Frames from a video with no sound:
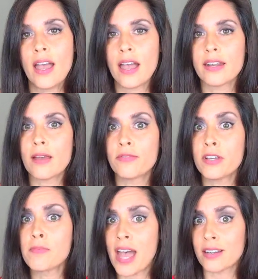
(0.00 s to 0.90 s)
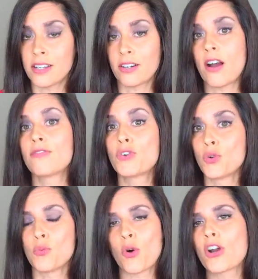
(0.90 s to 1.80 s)
and MV Magnier of
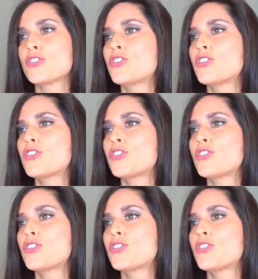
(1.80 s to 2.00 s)
Colmore.